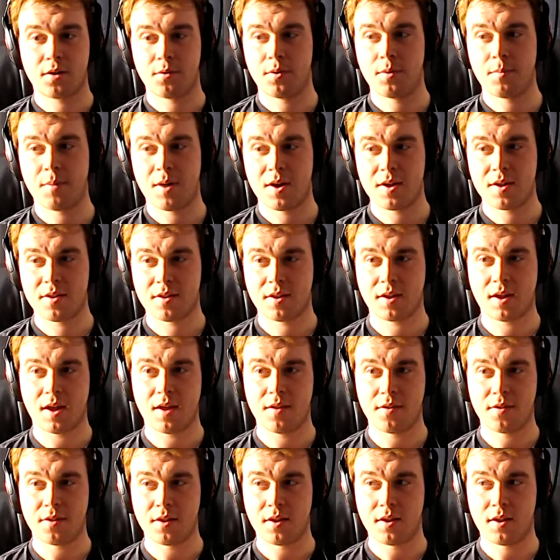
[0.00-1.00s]
We managed to
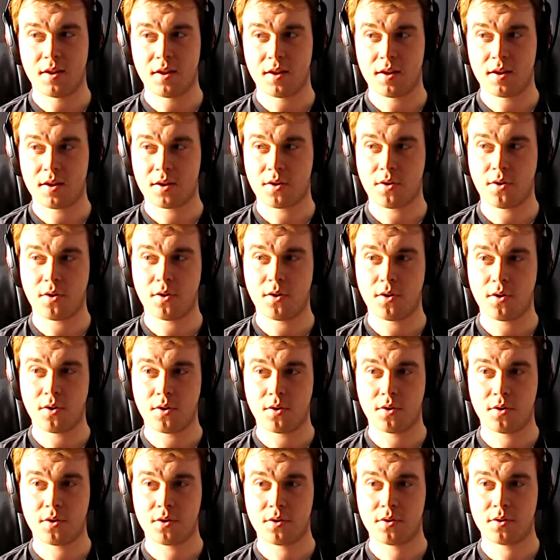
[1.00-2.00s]
get the
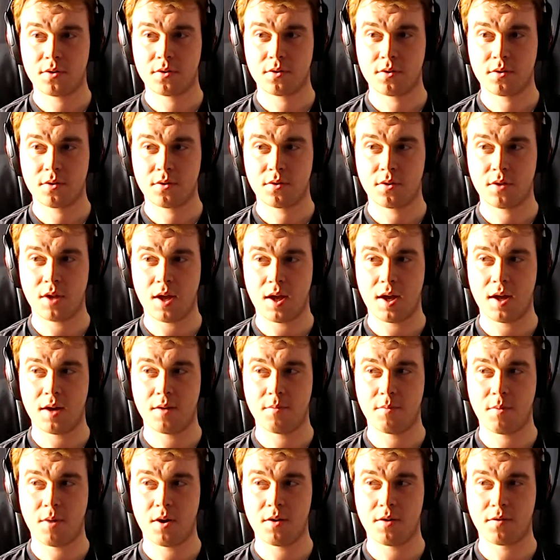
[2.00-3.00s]
core
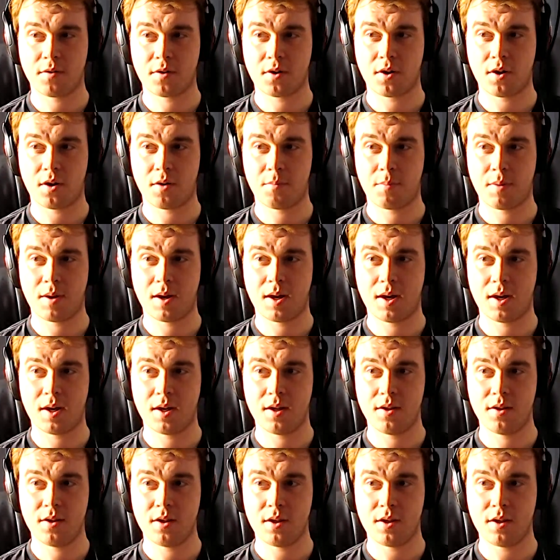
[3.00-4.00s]
overclocked
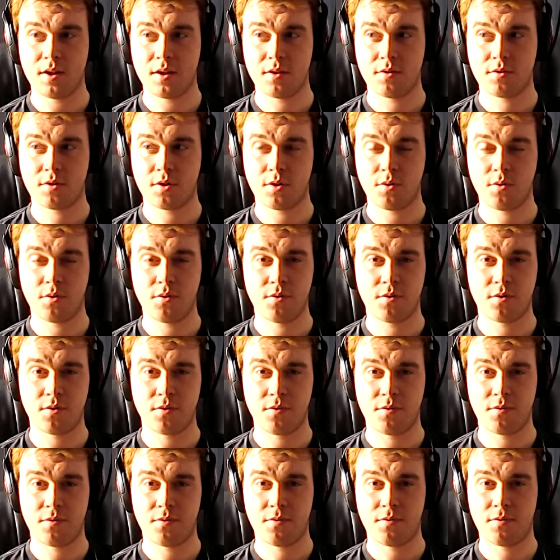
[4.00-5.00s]
by
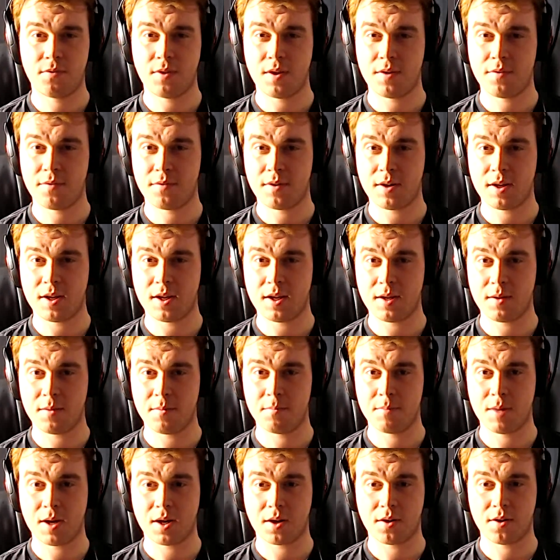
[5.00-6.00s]
250
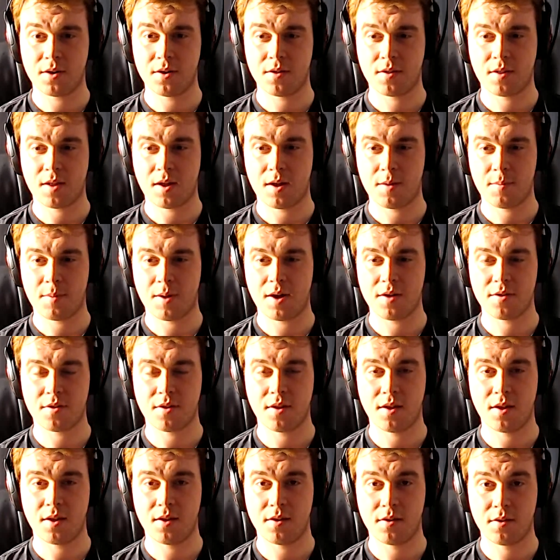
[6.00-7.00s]
megahertz thereabouts,
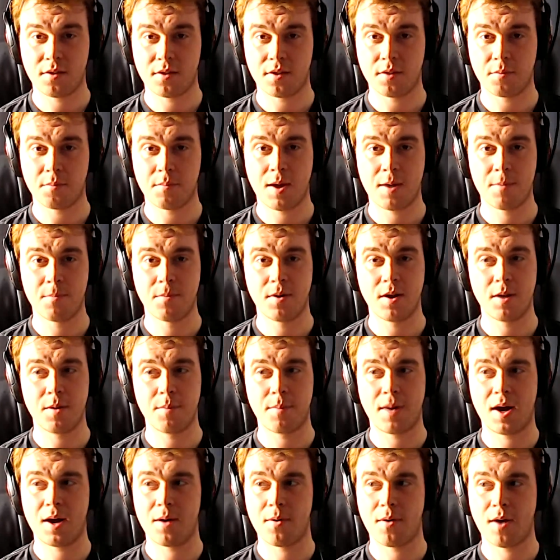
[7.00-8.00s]
and the memory
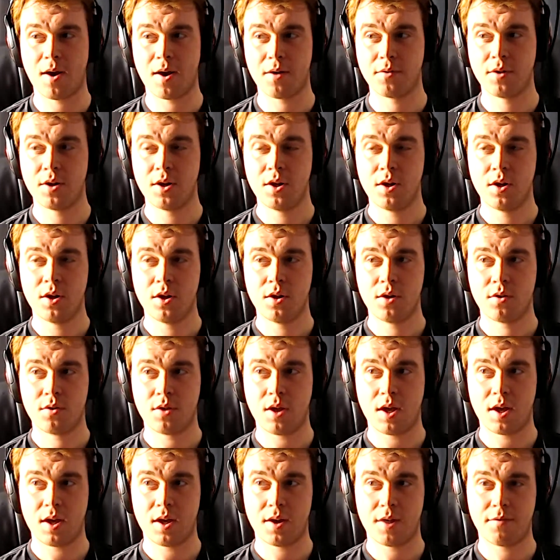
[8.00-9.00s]
by around
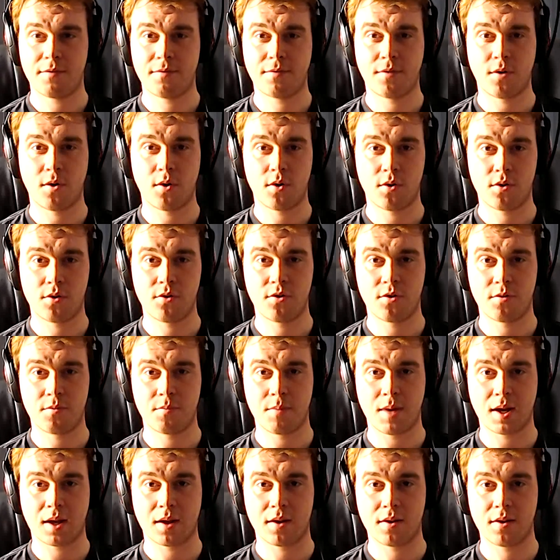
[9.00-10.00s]
400
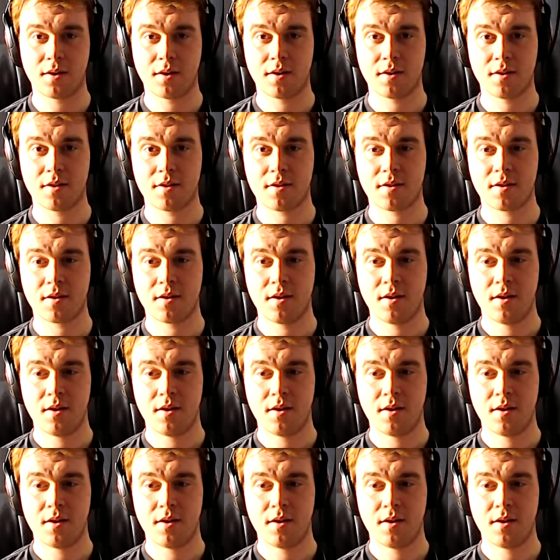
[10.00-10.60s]
megahertz.